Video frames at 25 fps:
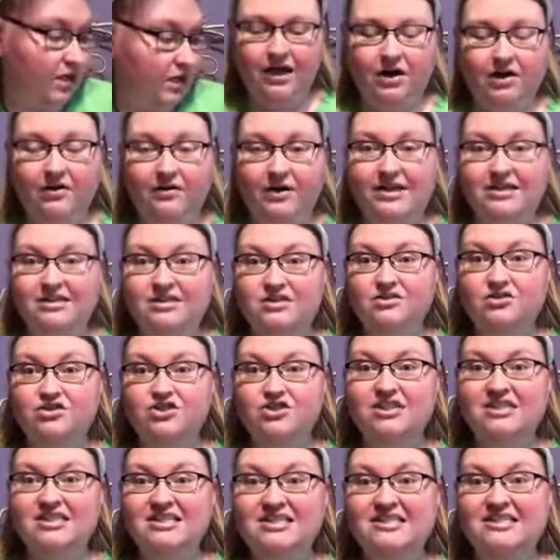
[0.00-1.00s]
All right, so
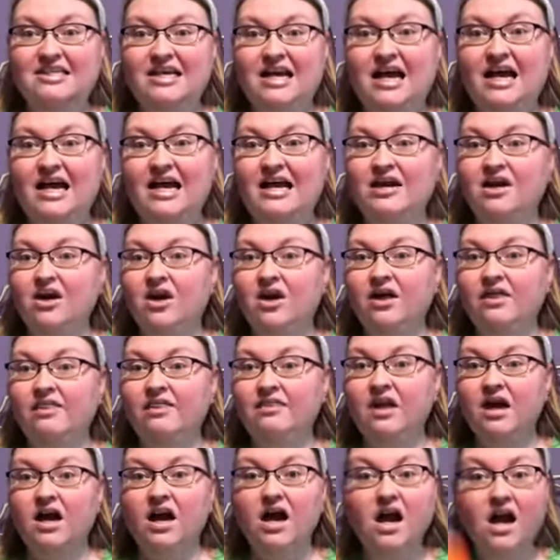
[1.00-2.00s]
Jesus died on
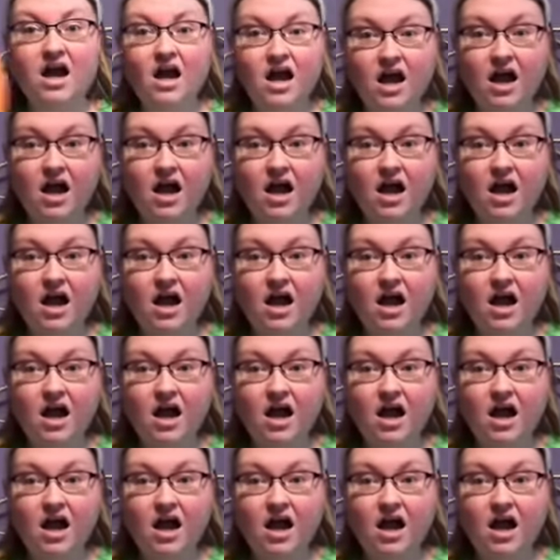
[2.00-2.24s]
the